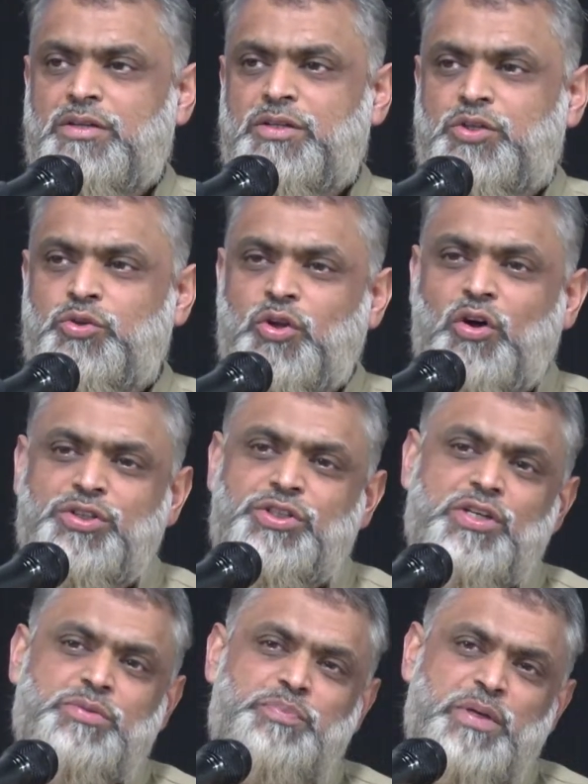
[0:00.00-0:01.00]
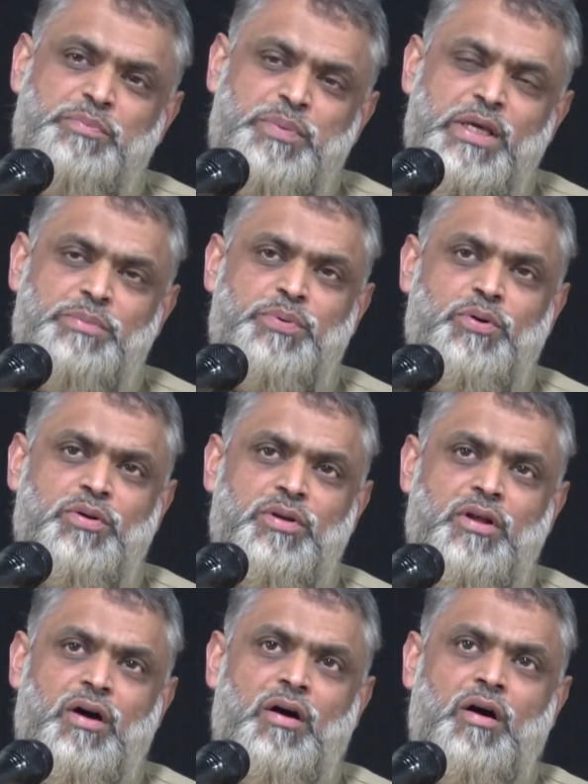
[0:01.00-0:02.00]
to not just be
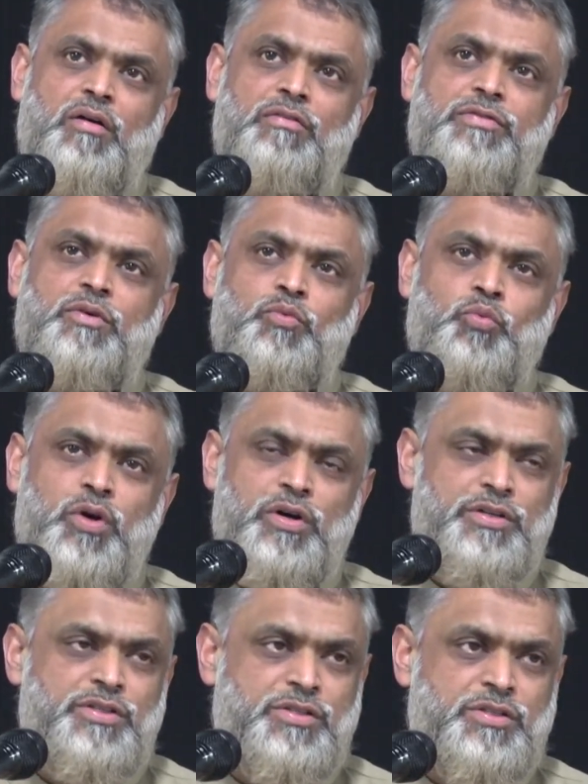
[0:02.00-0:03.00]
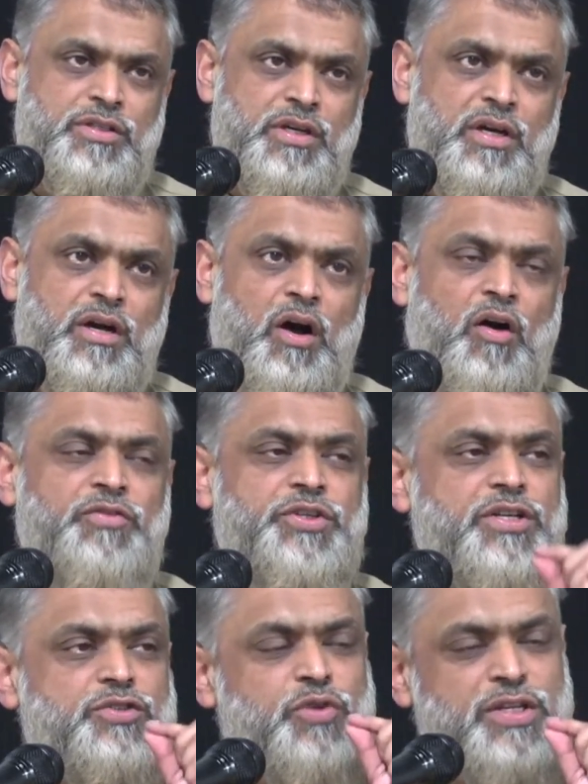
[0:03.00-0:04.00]
people of words, of
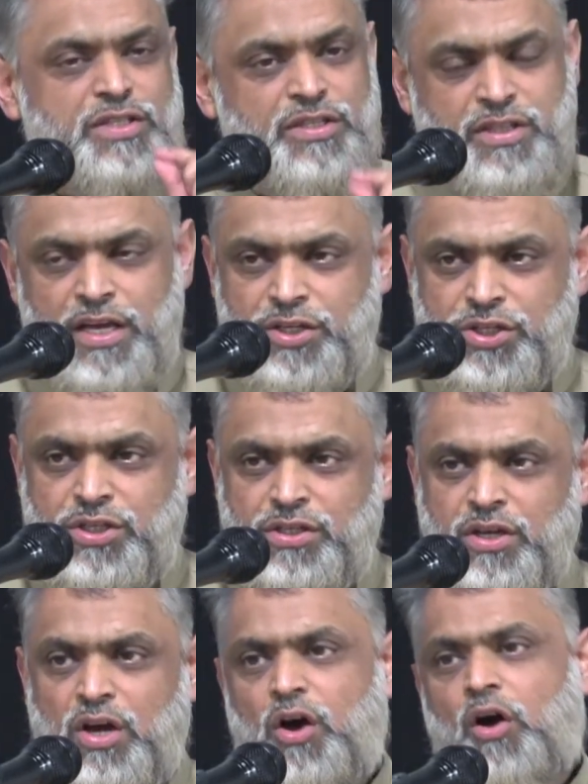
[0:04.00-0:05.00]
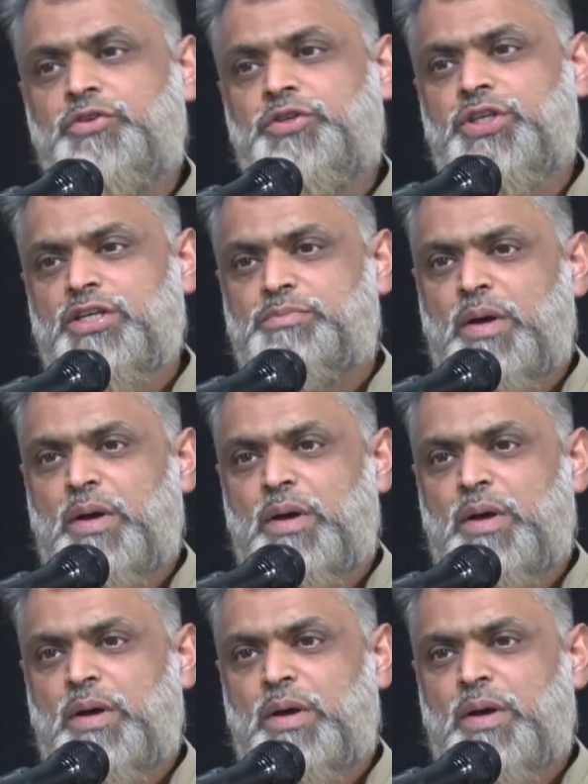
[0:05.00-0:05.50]
just recitation, of just